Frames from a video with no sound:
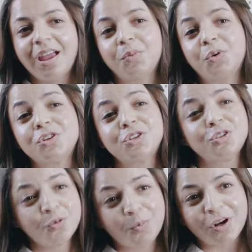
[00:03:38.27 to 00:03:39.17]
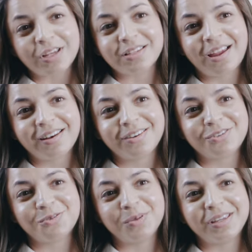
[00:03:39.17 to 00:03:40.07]
And we're super excited
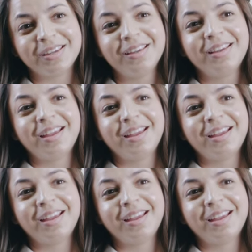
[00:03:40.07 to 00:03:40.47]
to be